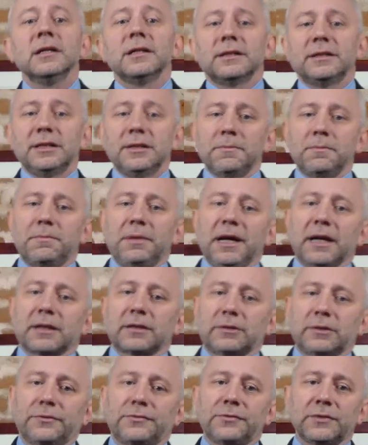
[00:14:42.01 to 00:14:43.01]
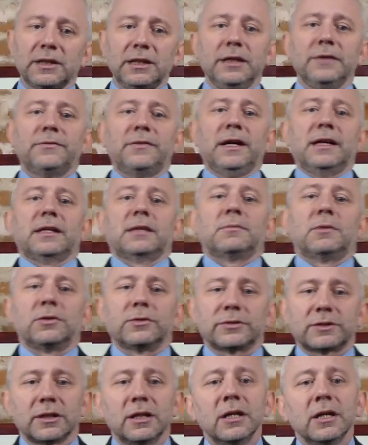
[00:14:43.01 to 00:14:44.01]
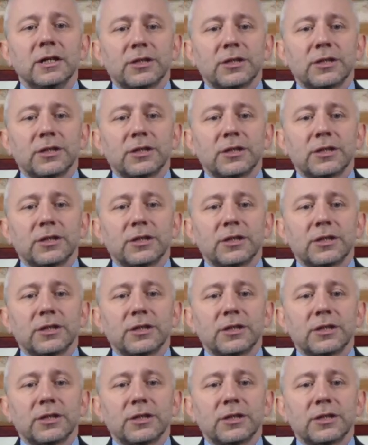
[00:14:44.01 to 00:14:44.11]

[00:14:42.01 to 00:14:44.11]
the impact of key variables